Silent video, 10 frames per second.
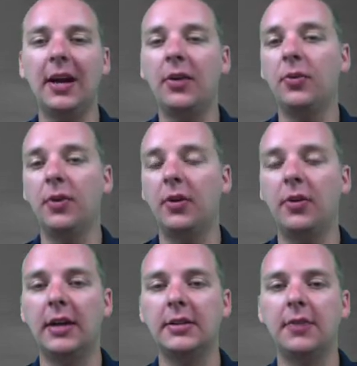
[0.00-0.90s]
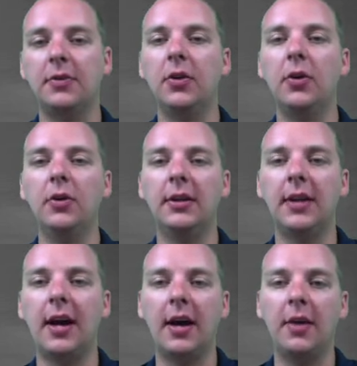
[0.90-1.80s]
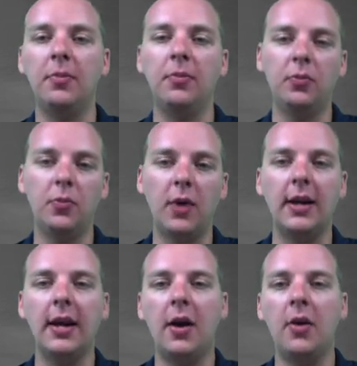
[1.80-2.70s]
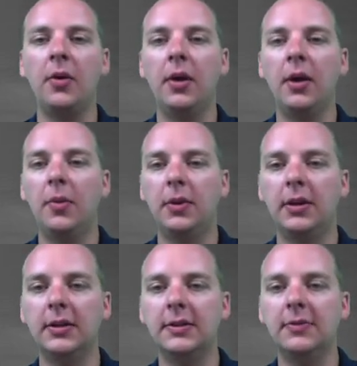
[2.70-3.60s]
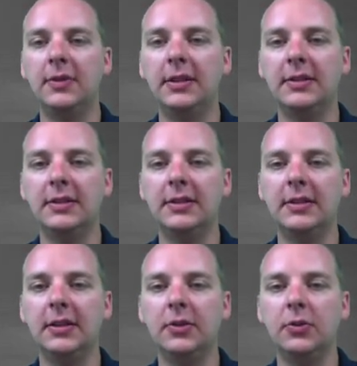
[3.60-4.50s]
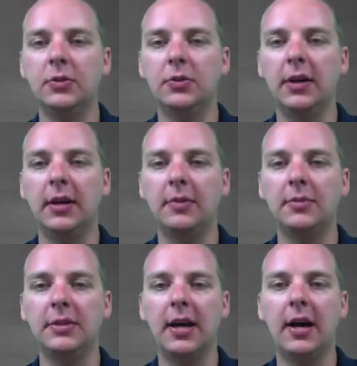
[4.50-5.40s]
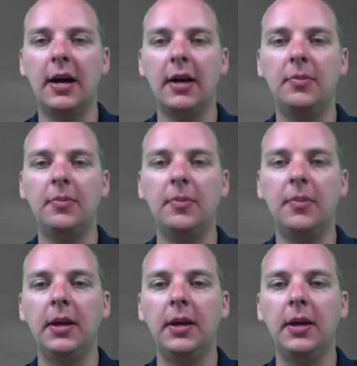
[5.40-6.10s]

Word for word: I don't I don't actually have to know the time right now because if distance equals rate times time,